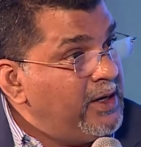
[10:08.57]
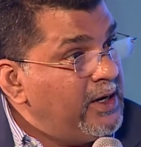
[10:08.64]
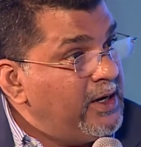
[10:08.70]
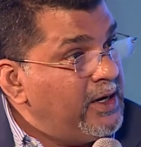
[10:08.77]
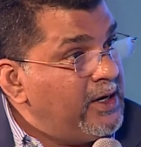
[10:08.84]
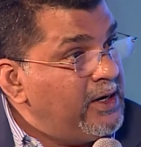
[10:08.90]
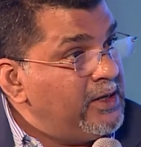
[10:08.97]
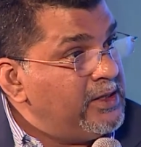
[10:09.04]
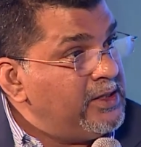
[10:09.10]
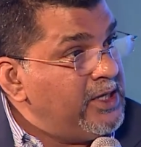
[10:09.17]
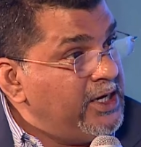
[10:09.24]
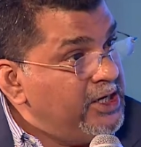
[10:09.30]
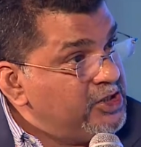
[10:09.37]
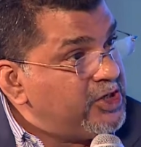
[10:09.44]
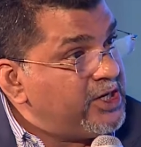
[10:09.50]
uh, the
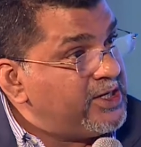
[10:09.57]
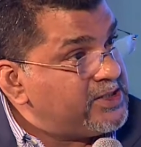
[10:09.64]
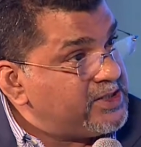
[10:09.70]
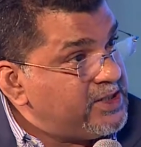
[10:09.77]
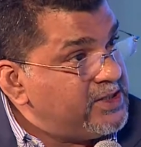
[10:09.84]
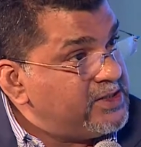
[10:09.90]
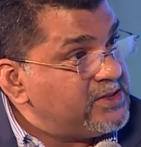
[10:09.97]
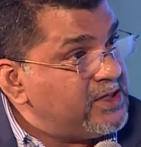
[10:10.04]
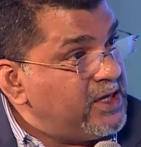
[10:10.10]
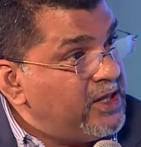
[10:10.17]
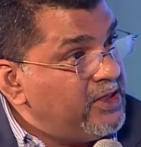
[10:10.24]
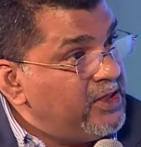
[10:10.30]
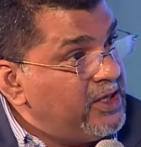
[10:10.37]
intricacies and